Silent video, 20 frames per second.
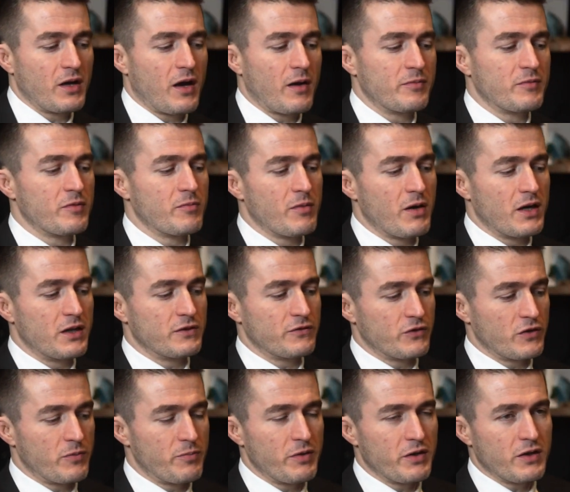optimize for
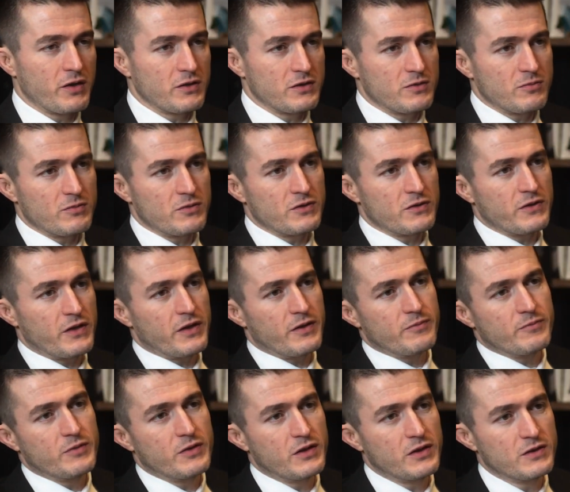the big customers. Yeah,
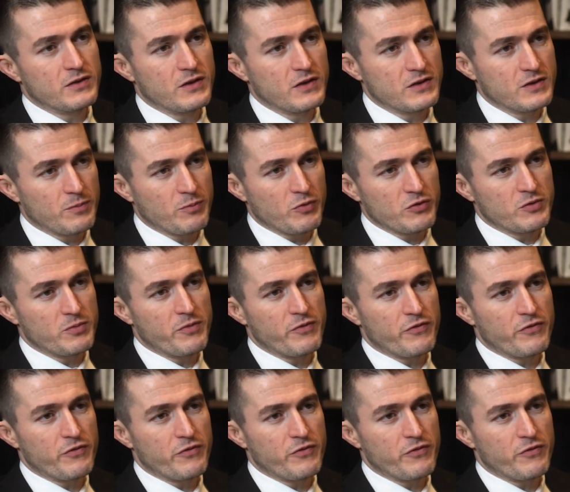it's, it's supposed to